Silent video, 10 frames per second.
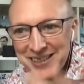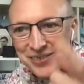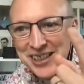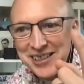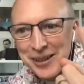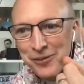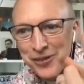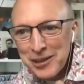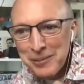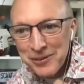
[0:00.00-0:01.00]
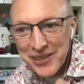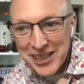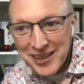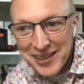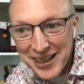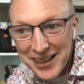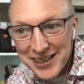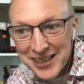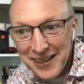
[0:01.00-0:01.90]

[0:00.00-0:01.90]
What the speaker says: Because the first one, when you said,